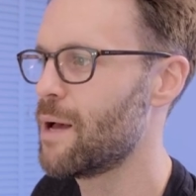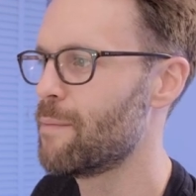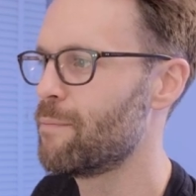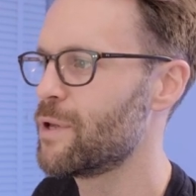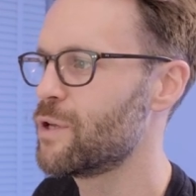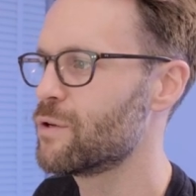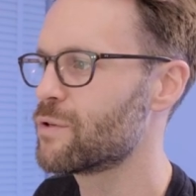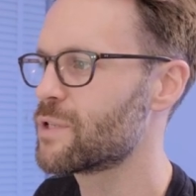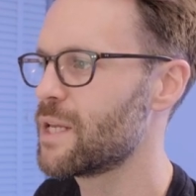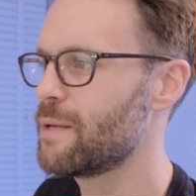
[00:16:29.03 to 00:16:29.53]

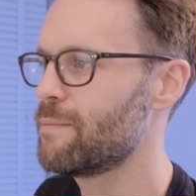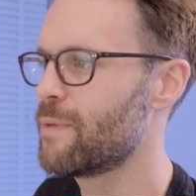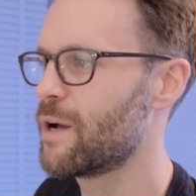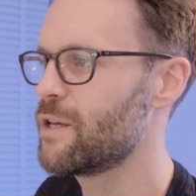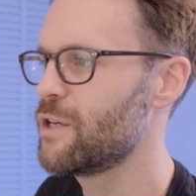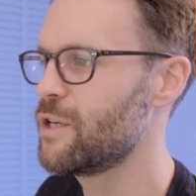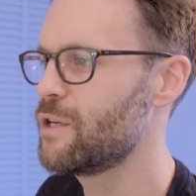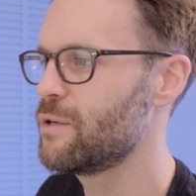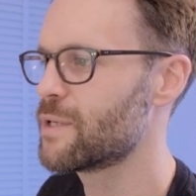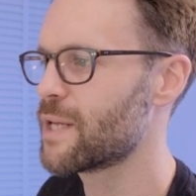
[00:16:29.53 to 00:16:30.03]
But you'll see my
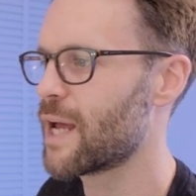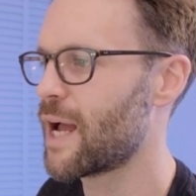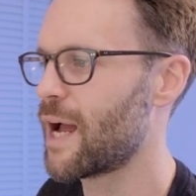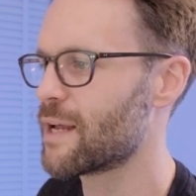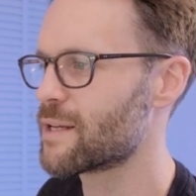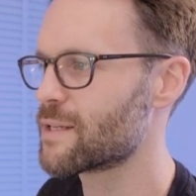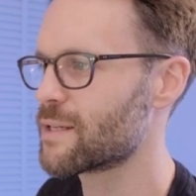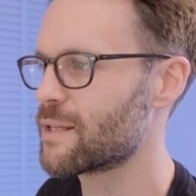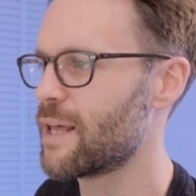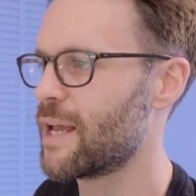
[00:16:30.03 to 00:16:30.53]
new
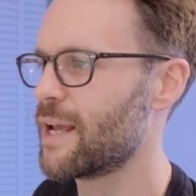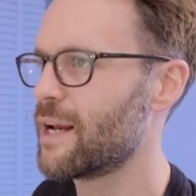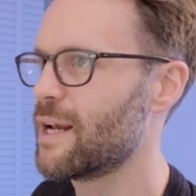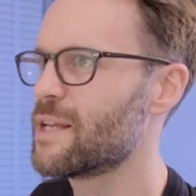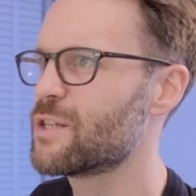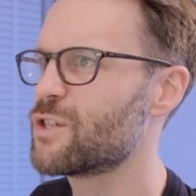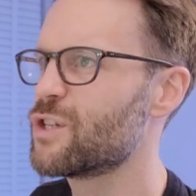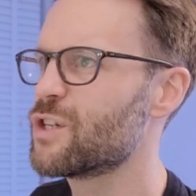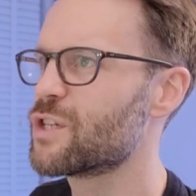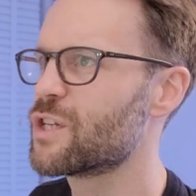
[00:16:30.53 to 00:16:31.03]
task thing.
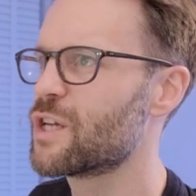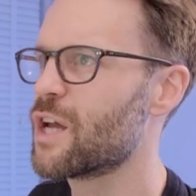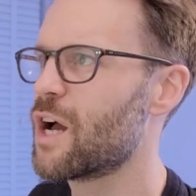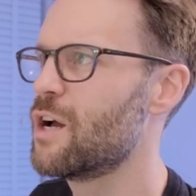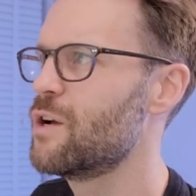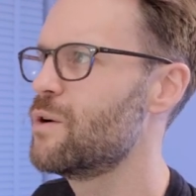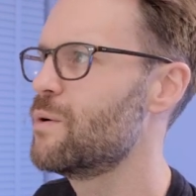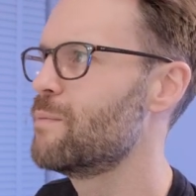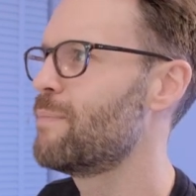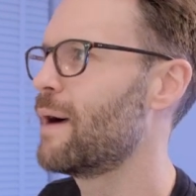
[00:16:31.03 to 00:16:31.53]
Let's just
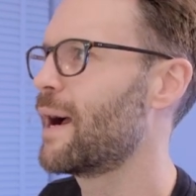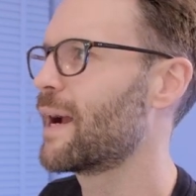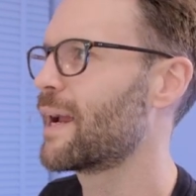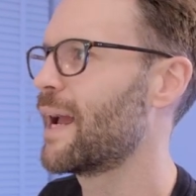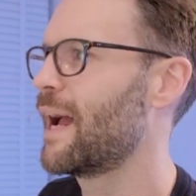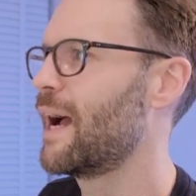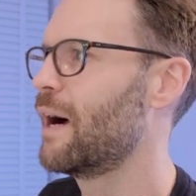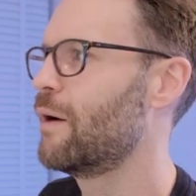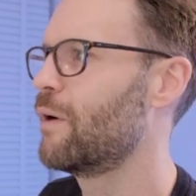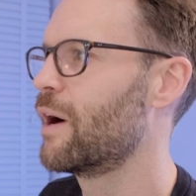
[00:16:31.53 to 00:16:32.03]
go back
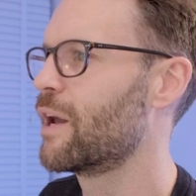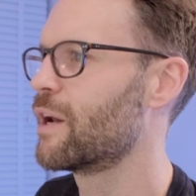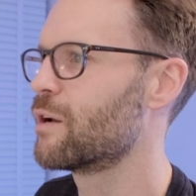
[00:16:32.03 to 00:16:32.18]
out,